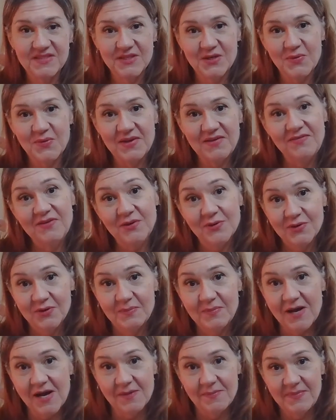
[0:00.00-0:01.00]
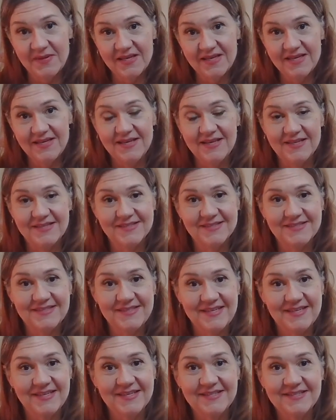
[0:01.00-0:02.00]
So if you could pop in and
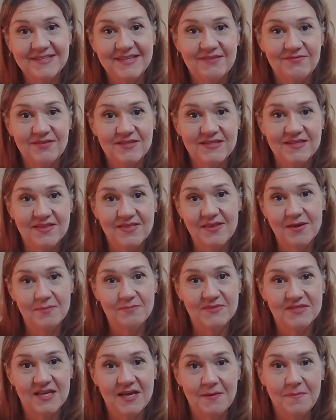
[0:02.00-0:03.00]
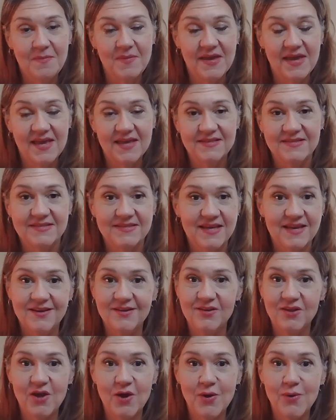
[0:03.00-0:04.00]
see us, give us a thumbs up and say
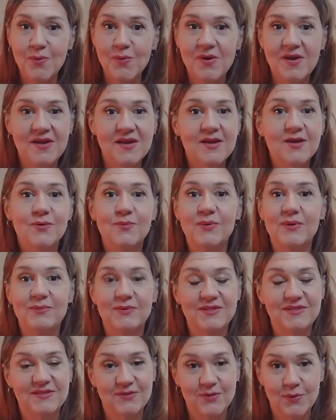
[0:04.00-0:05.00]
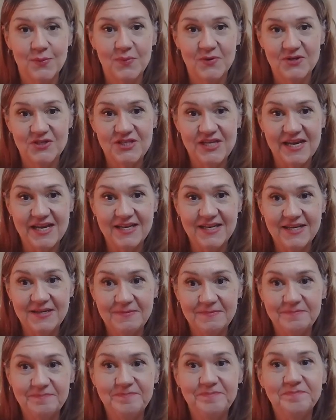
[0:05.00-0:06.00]
hello. We would so appreciate it.
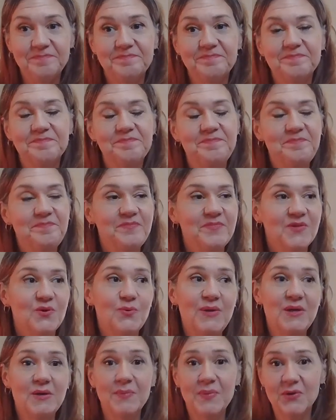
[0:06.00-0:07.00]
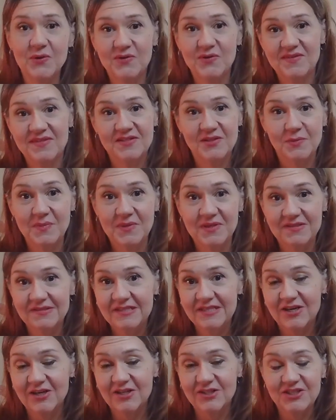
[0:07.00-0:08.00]
We are both still
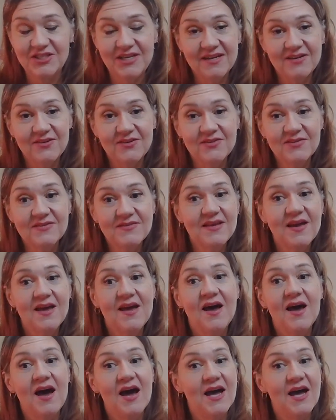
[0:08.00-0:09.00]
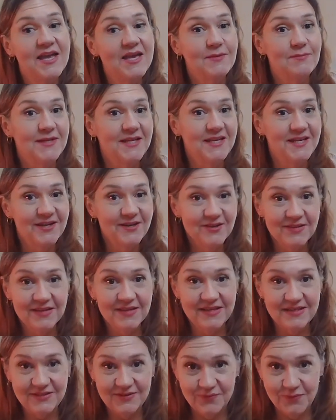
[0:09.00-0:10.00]
building our channels. I am
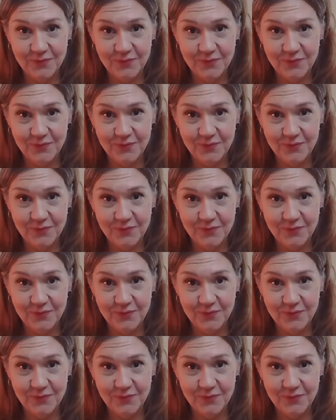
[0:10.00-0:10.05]
nearly to